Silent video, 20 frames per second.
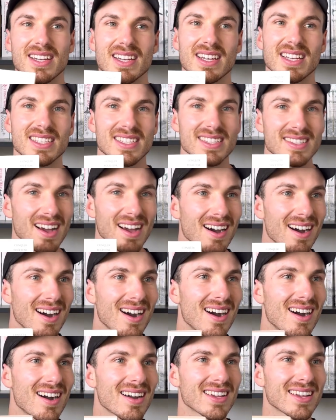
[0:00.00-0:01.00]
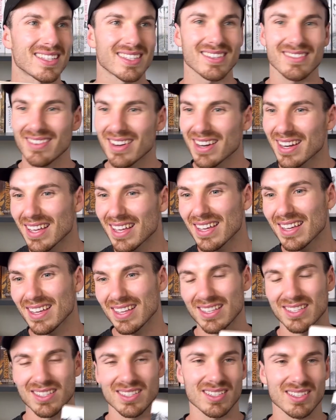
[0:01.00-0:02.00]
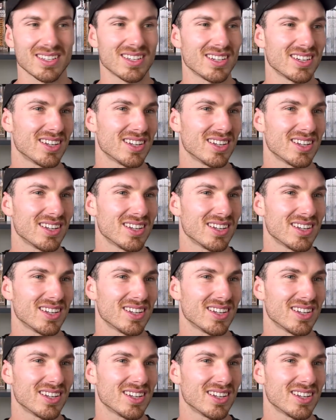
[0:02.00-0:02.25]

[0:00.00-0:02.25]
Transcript: It's dark, it's gritty, it's